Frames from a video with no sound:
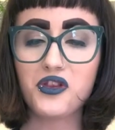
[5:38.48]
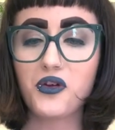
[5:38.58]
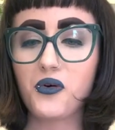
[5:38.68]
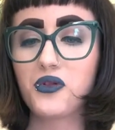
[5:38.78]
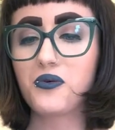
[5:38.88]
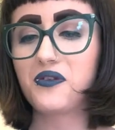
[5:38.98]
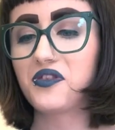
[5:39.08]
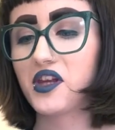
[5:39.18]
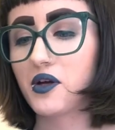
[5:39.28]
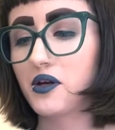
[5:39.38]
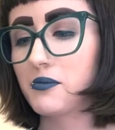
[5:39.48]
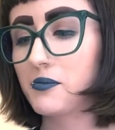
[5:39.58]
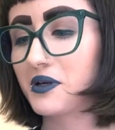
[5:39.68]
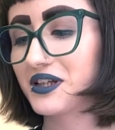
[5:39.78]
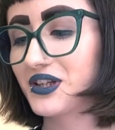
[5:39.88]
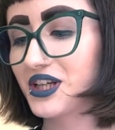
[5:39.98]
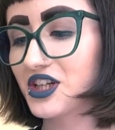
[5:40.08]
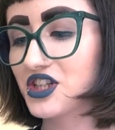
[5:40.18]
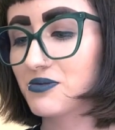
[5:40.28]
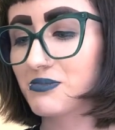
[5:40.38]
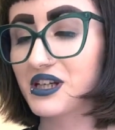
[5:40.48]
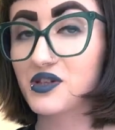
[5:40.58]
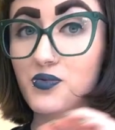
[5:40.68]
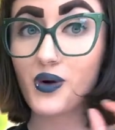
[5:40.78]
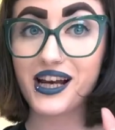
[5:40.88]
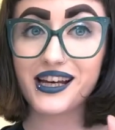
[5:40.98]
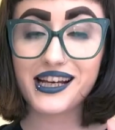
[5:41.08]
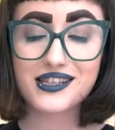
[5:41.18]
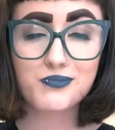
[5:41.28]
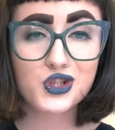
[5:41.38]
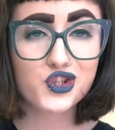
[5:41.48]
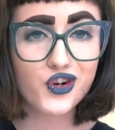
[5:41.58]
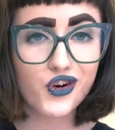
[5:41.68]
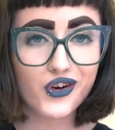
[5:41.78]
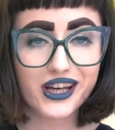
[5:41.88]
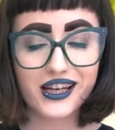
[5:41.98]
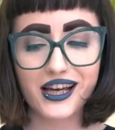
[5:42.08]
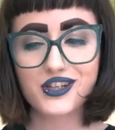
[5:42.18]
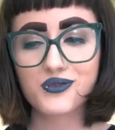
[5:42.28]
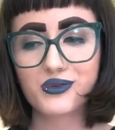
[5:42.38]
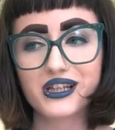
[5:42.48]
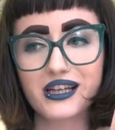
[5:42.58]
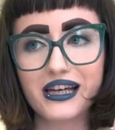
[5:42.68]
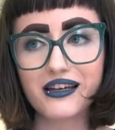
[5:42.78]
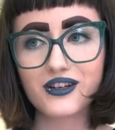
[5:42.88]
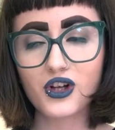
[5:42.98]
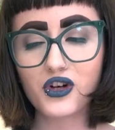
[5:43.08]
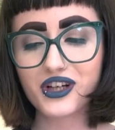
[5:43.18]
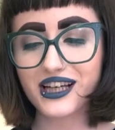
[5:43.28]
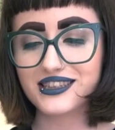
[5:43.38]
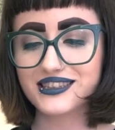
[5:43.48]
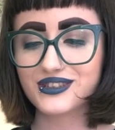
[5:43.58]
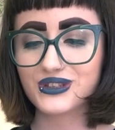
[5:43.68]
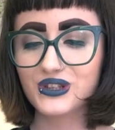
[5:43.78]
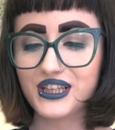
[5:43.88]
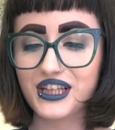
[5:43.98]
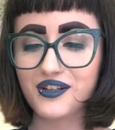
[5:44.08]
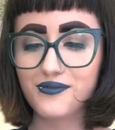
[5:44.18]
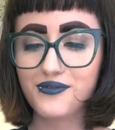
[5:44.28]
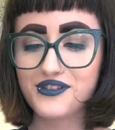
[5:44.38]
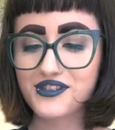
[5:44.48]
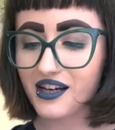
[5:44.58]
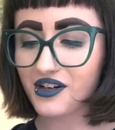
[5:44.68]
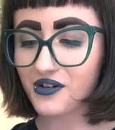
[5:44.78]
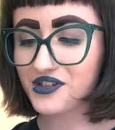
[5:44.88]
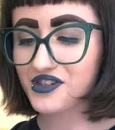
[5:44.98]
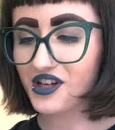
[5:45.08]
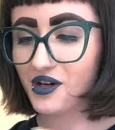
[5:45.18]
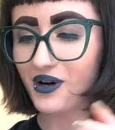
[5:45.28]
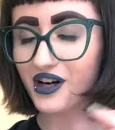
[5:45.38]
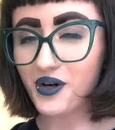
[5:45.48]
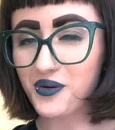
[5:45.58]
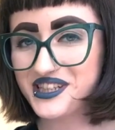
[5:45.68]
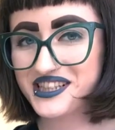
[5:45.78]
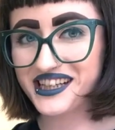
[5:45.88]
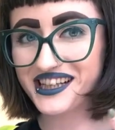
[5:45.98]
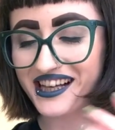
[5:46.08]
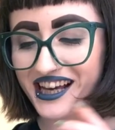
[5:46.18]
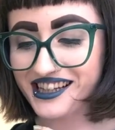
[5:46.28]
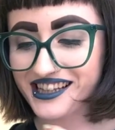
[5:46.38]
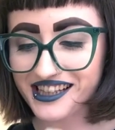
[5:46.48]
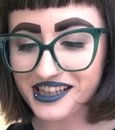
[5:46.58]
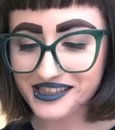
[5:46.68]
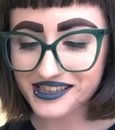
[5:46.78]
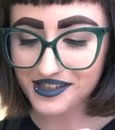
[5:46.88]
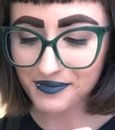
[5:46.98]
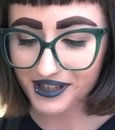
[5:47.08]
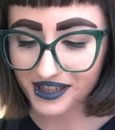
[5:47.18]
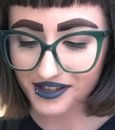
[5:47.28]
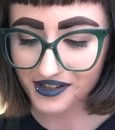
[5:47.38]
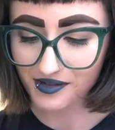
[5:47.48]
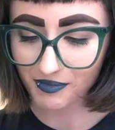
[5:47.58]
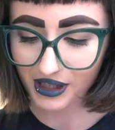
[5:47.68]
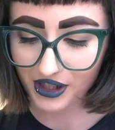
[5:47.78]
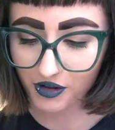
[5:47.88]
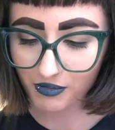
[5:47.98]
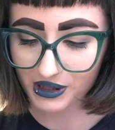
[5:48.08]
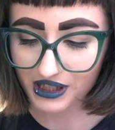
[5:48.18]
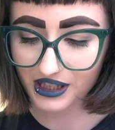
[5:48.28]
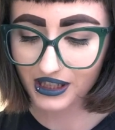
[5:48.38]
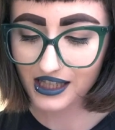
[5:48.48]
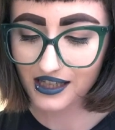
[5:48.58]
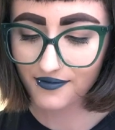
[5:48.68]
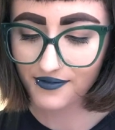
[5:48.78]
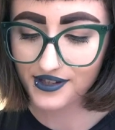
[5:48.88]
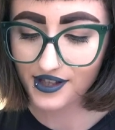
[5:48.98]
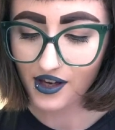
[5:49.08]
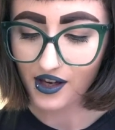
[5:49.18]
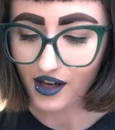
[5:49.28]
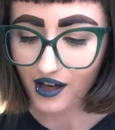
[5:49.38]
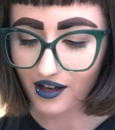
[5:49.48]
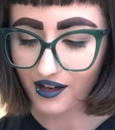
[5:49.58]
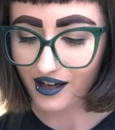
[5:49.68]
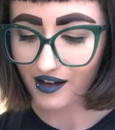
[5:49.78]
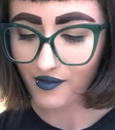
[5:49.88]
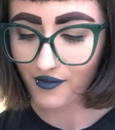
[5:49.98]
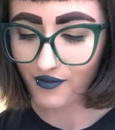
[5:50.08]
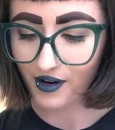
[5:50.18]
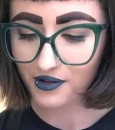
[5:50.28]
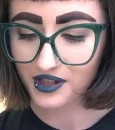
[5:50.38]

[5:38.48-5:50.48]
the other anthurium in my collection because when it's mature, it gets really elongated leaves. And also, I always think again, this is something that doesn't pick up, but the leaves uh, have a very